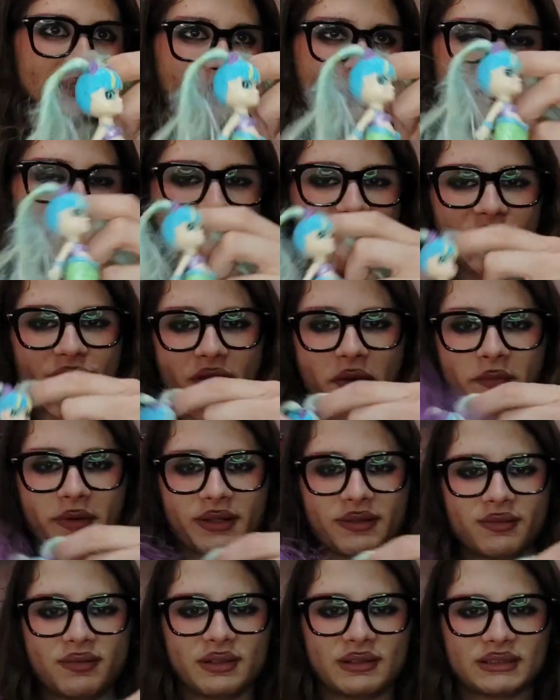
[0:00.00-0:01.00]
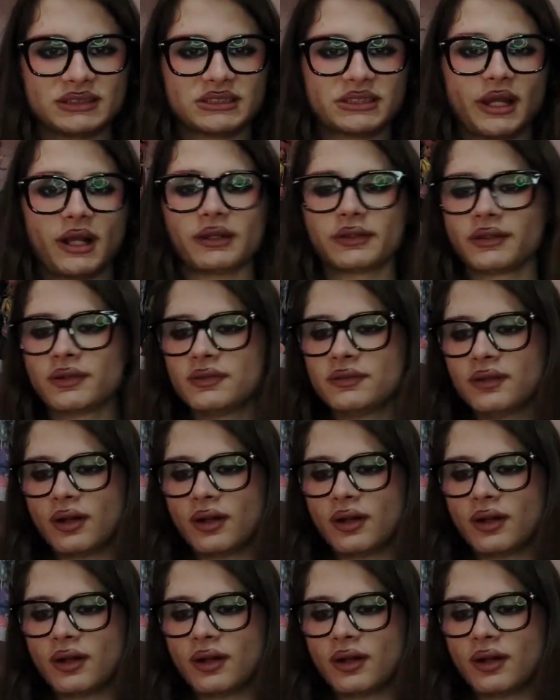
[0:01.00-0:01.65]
some of my favorite childhood